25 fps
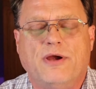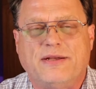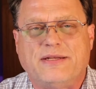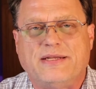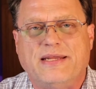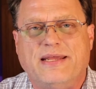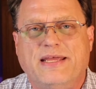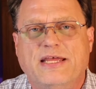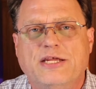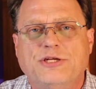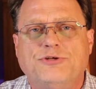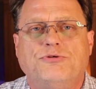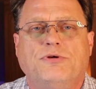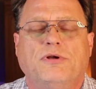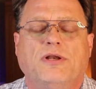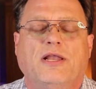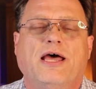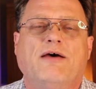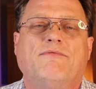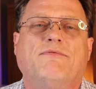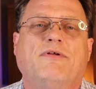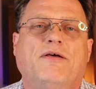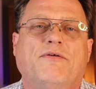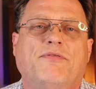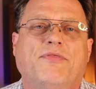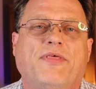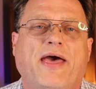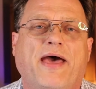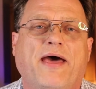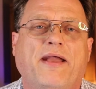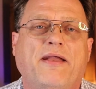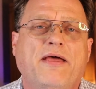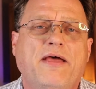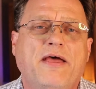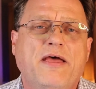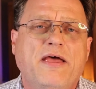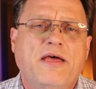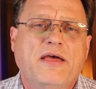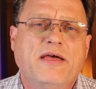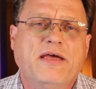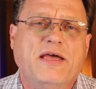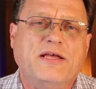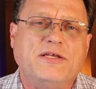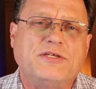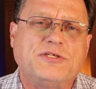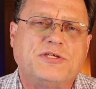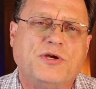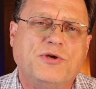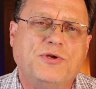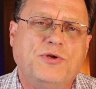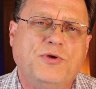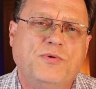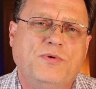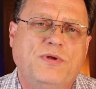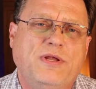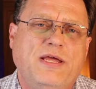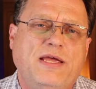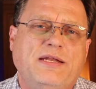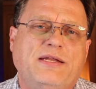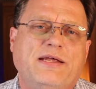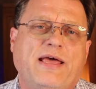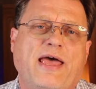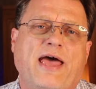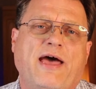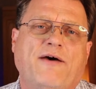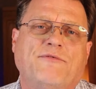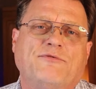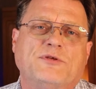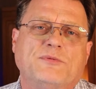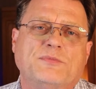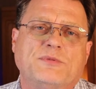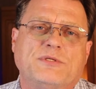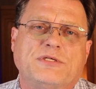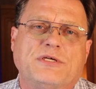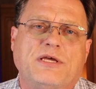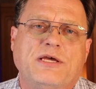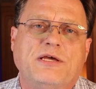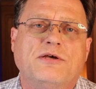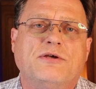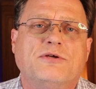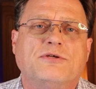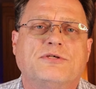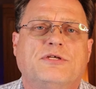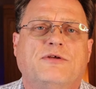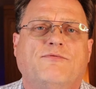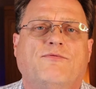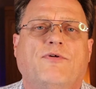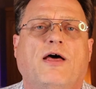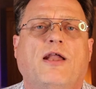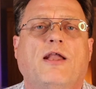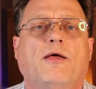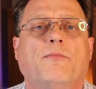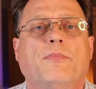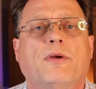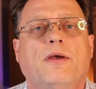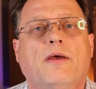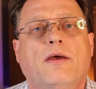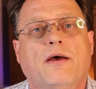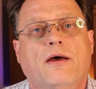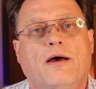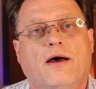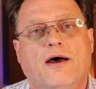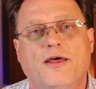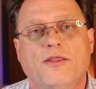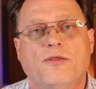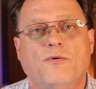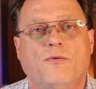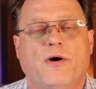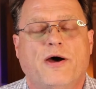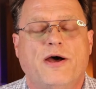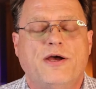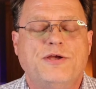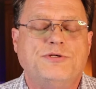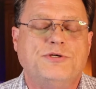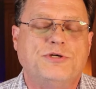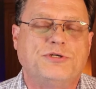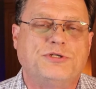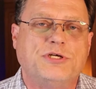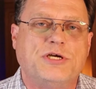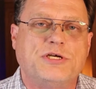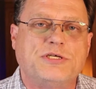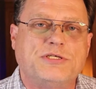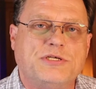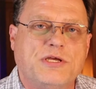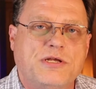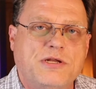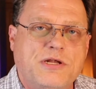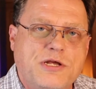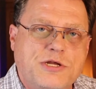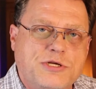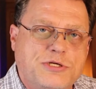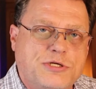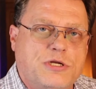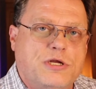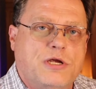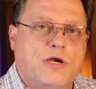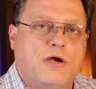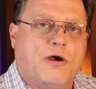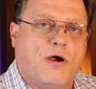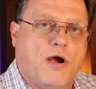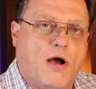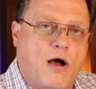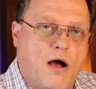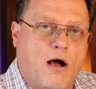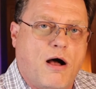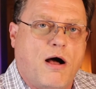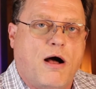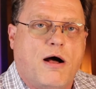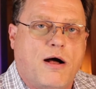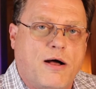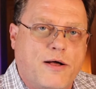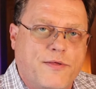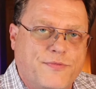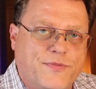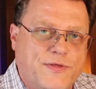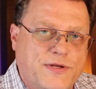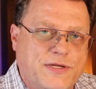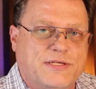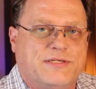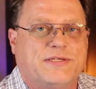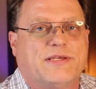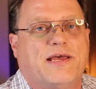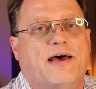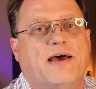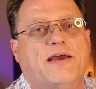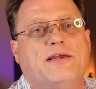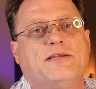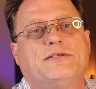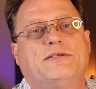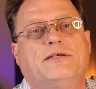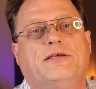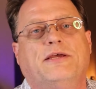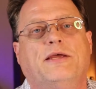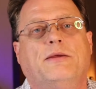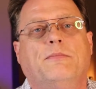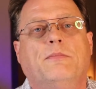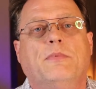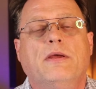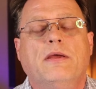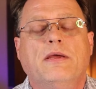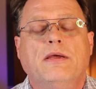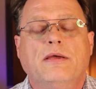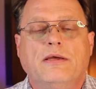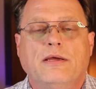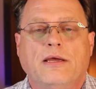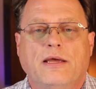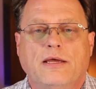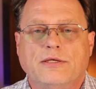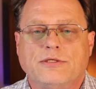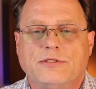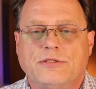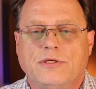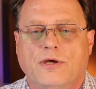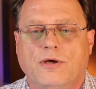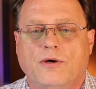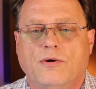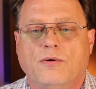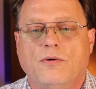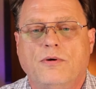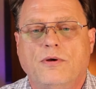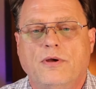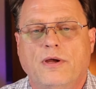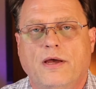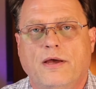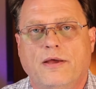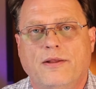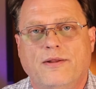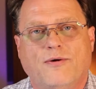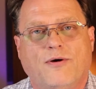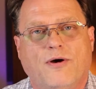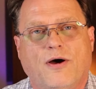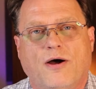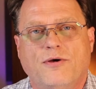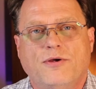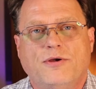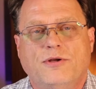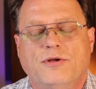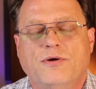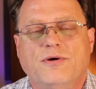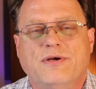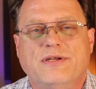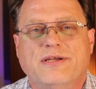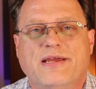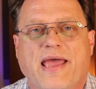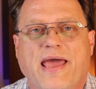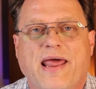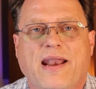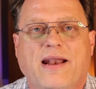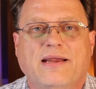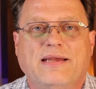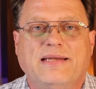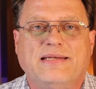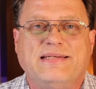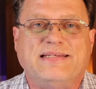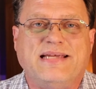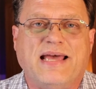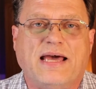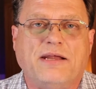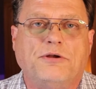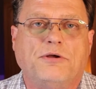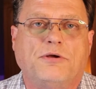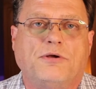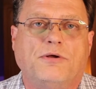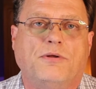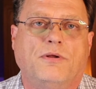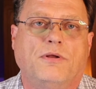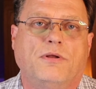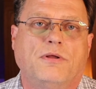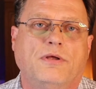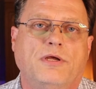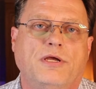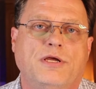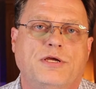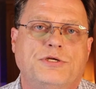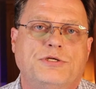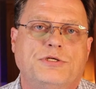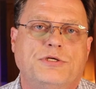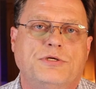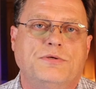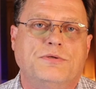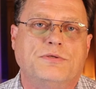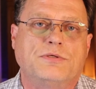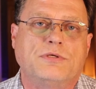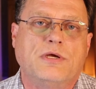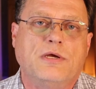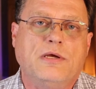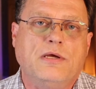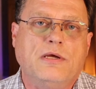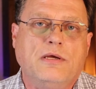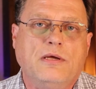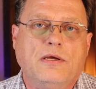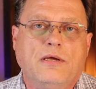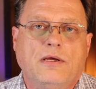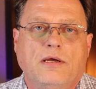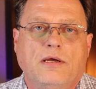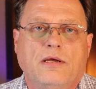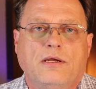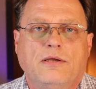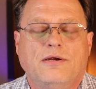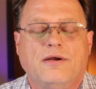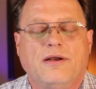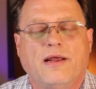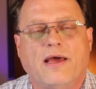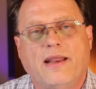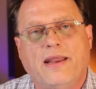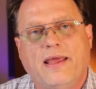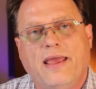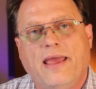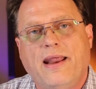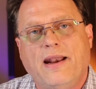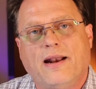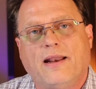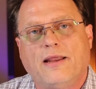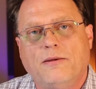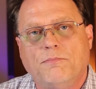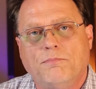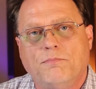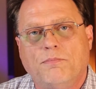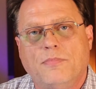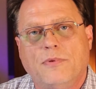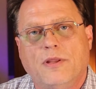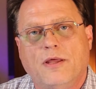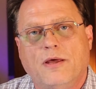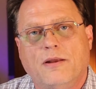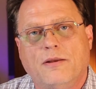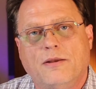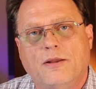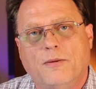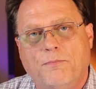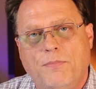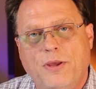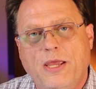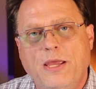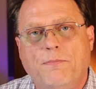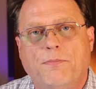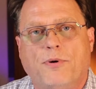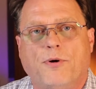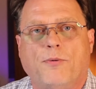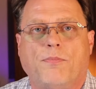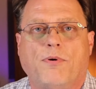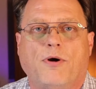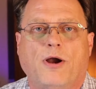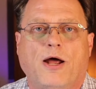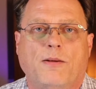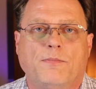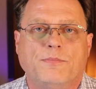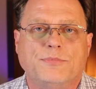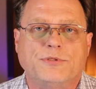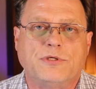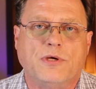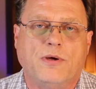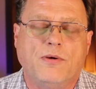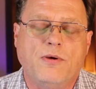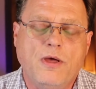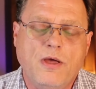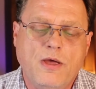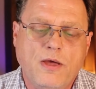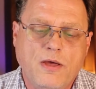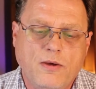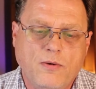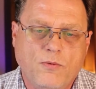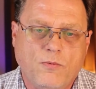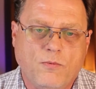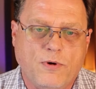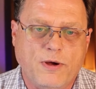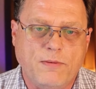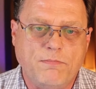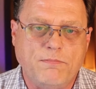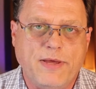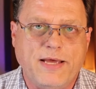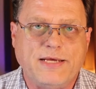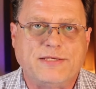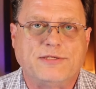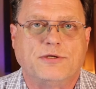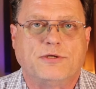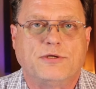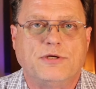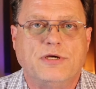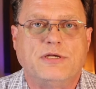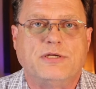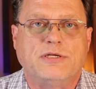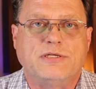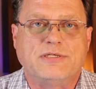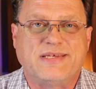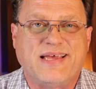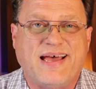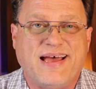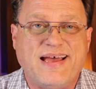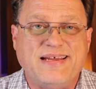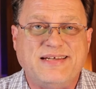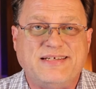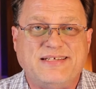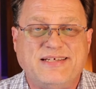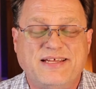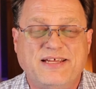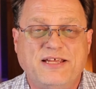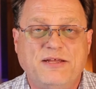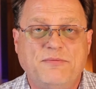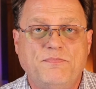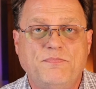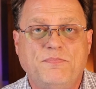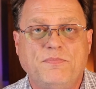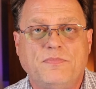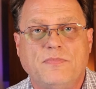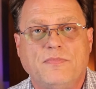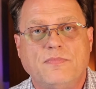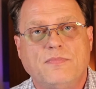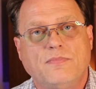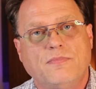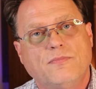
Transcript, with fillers: You're at the entry level of that. And so you need to have some skills developed. Otherwise, you're just an engineer on the design team. And so uh, all you're doing, you're handling technical issues and you're not handling the, the people problem. So what makes a good design team?